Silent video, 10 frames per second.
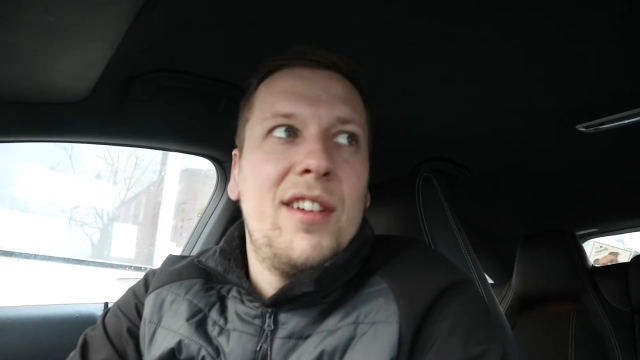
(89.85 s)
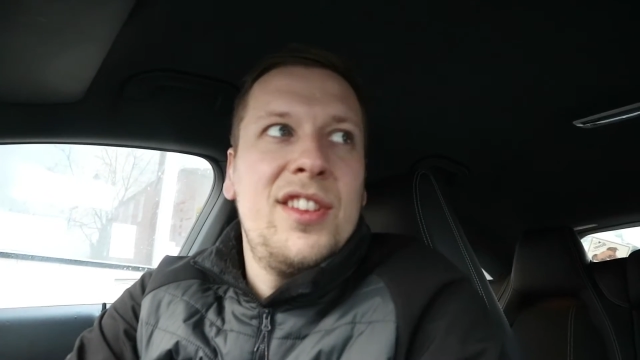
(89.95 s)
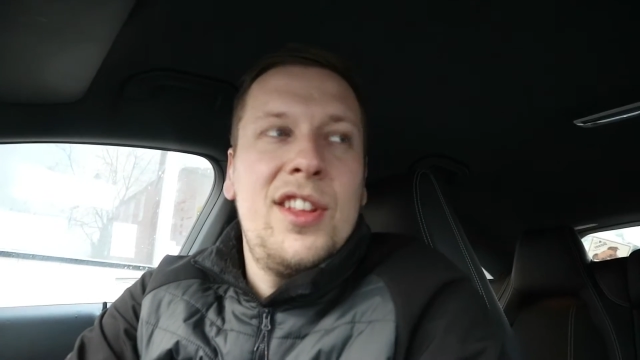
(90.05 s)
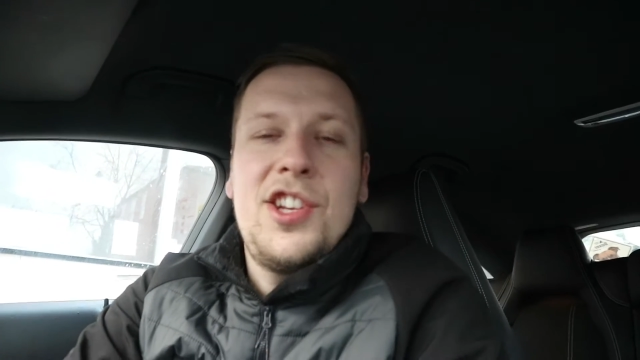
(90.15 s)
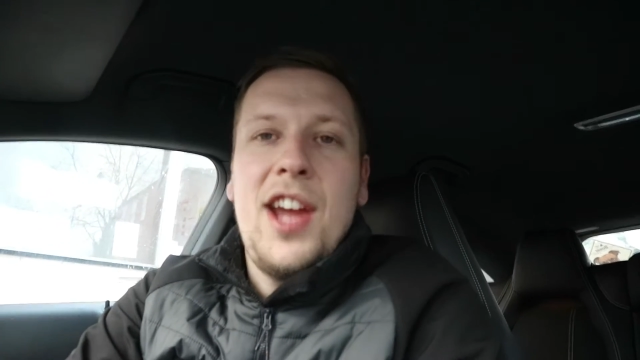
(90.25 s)
I
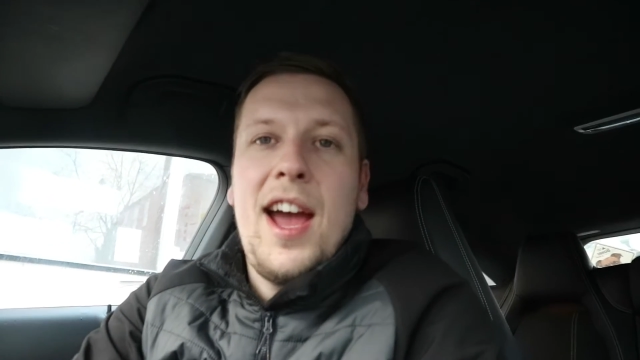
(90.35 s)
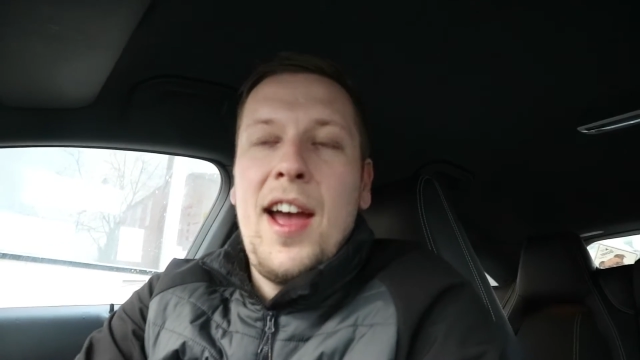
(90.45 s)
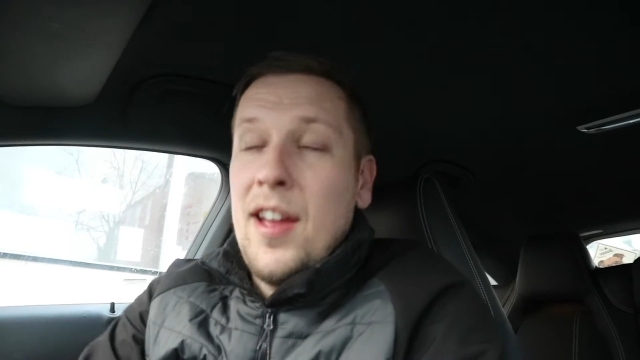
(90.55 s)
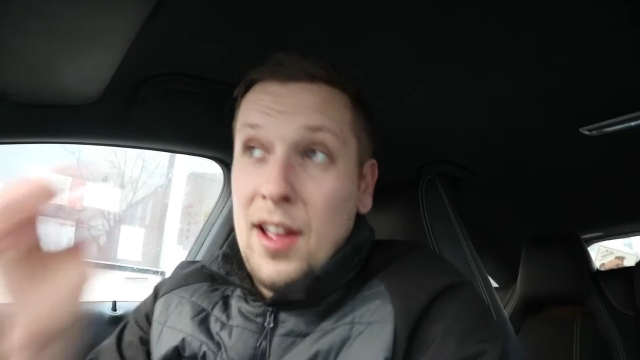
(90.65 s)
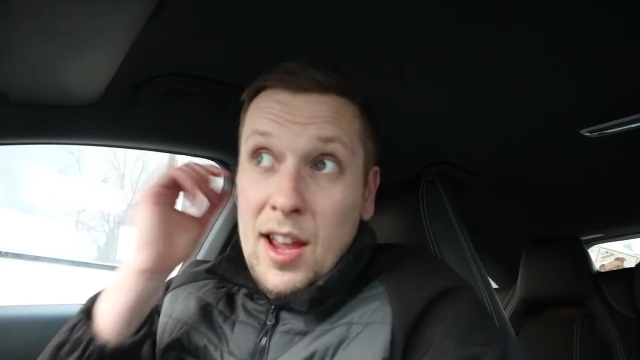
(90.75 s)
was in the
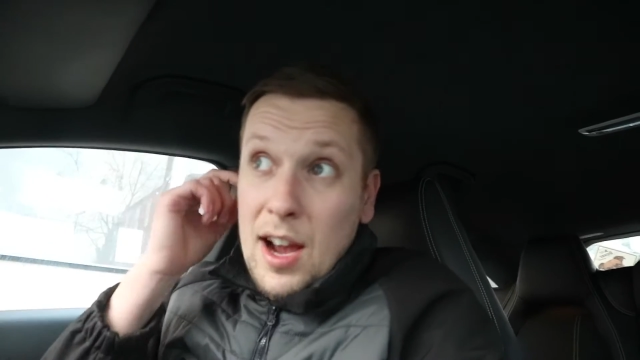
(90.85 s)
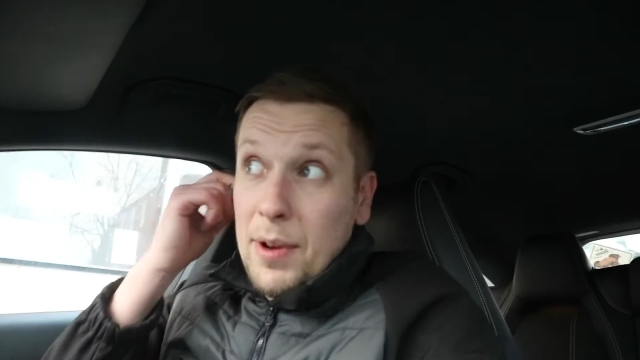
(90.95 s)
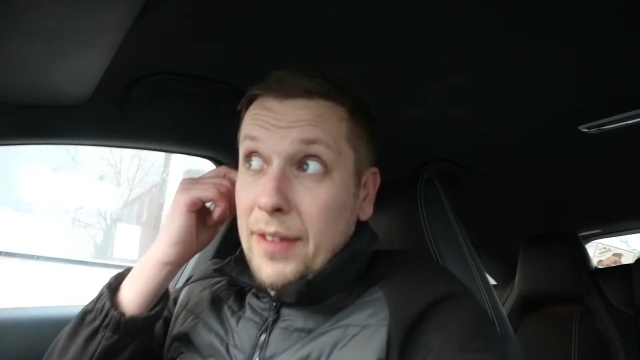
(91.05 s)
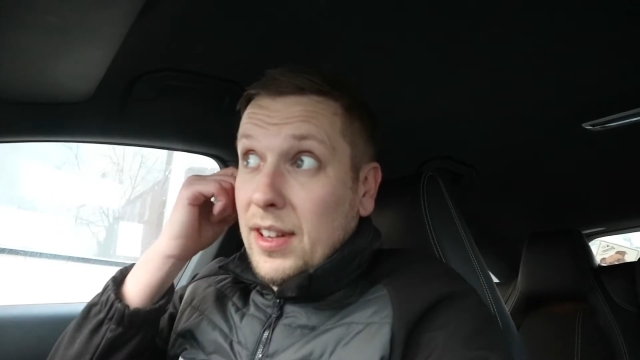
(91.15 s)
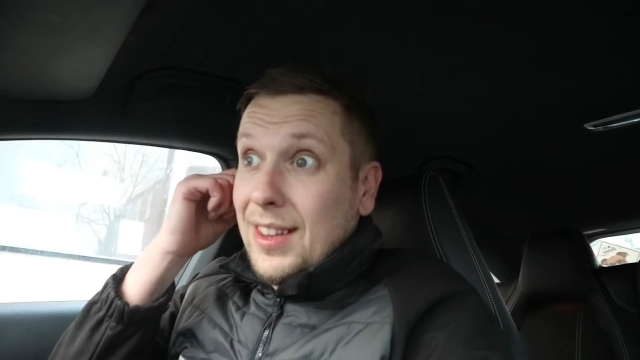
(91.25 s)
chair, I'm
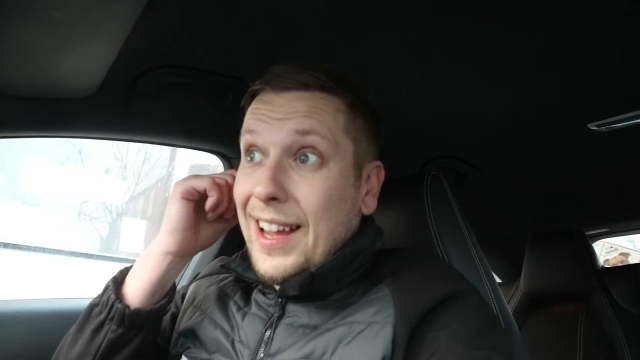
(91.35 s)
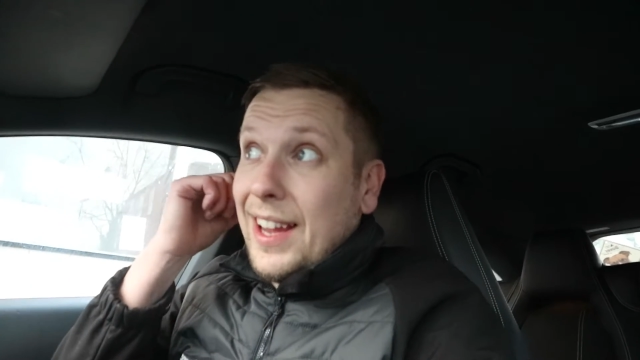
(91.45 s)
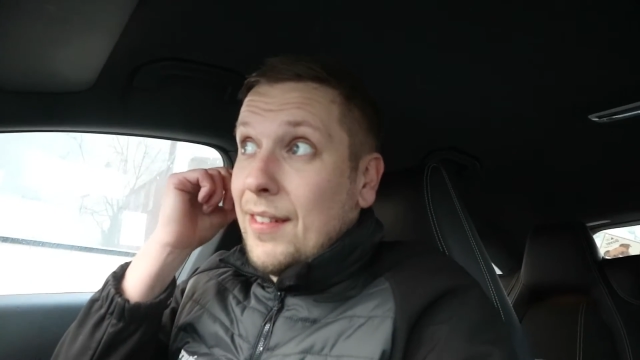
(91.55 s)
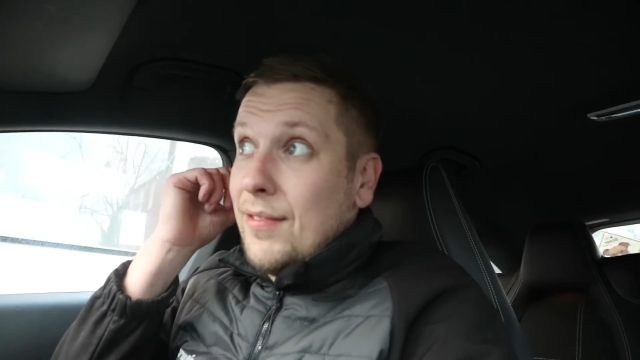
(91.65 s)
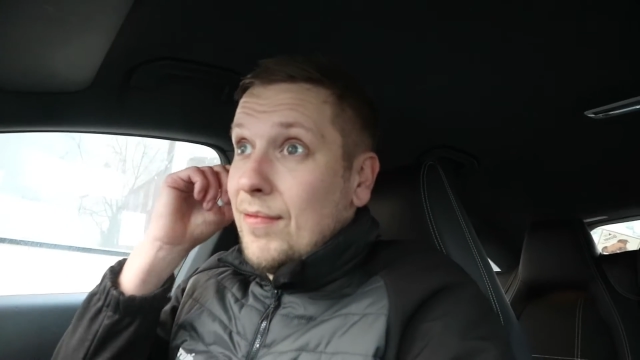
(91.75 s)
not even
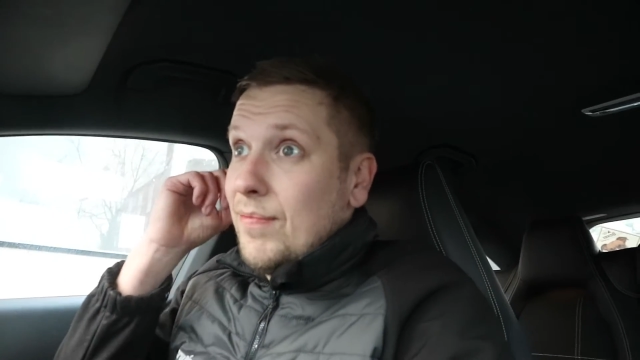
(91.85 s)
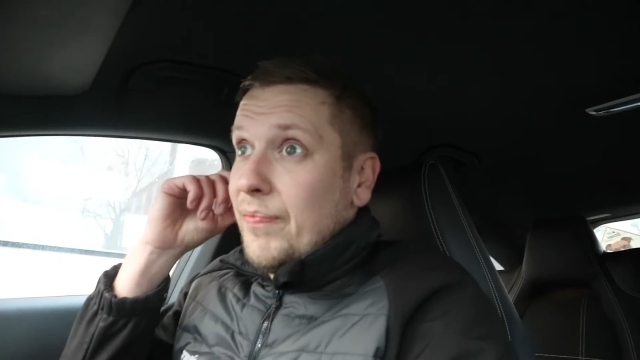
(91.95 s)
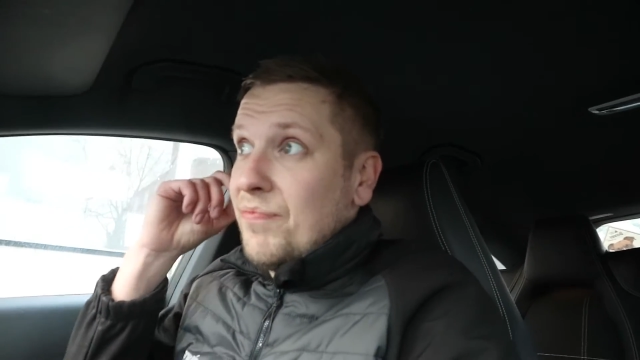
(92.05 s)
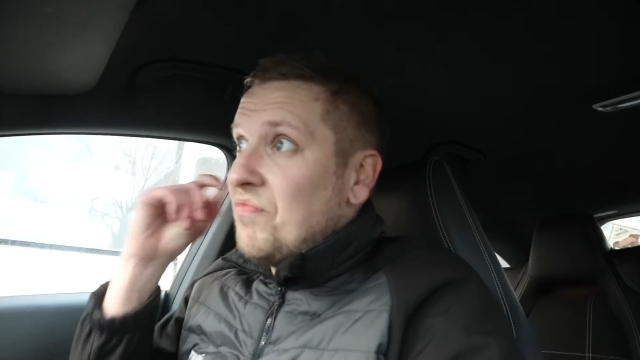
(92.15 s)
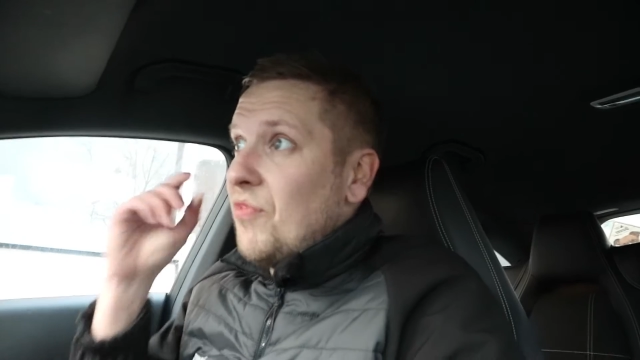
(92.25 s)
lying,
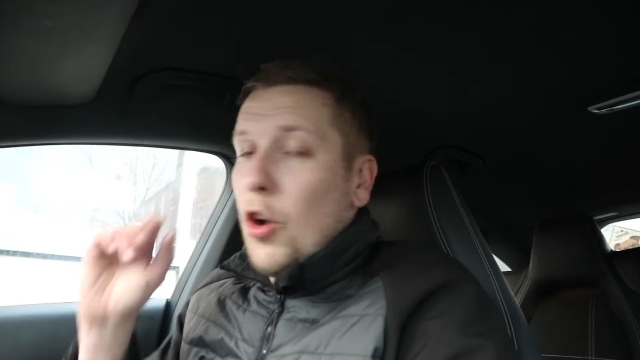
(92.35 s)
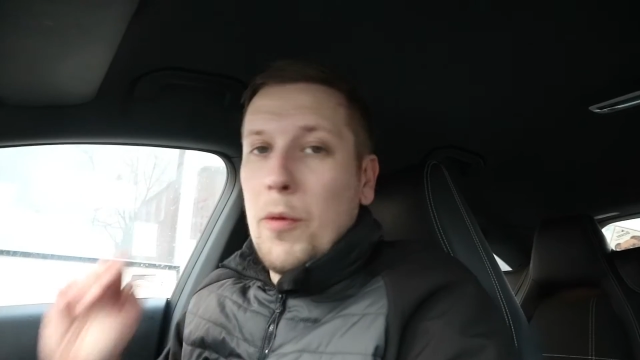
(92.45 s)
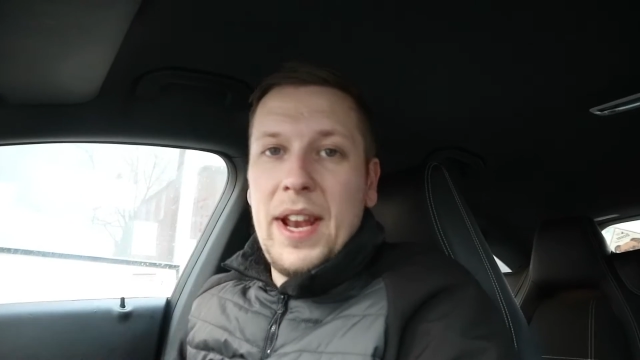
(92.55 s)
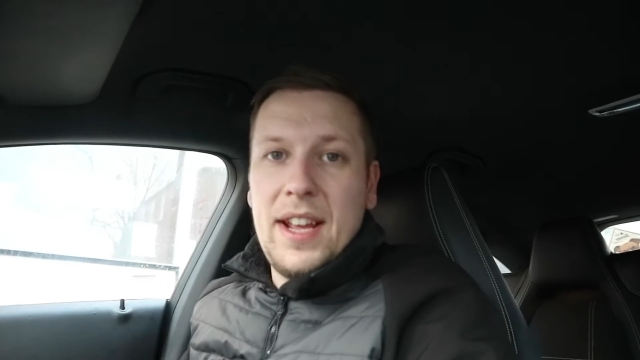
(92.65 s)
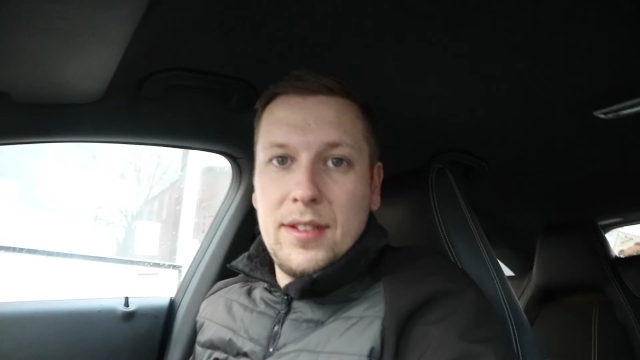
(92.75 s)

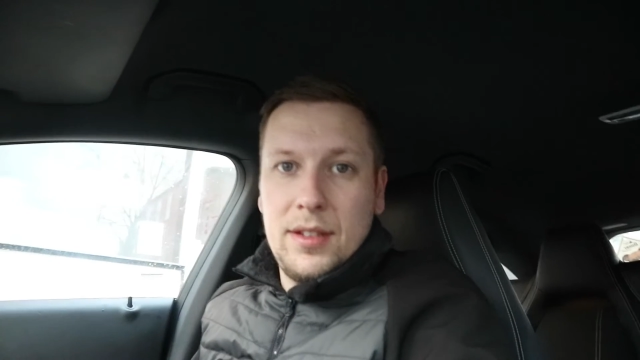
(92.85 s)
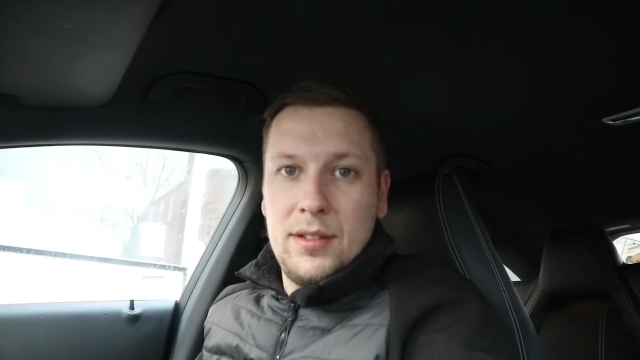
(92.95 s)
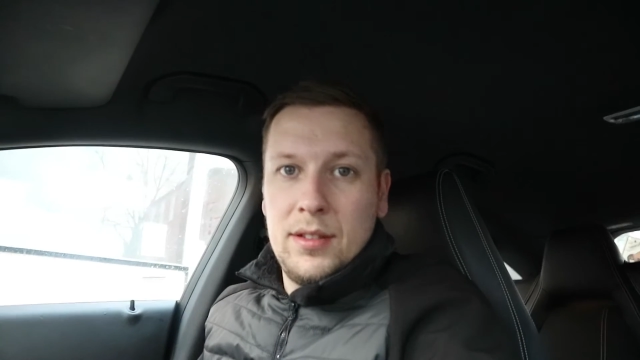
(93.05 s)
four minutes.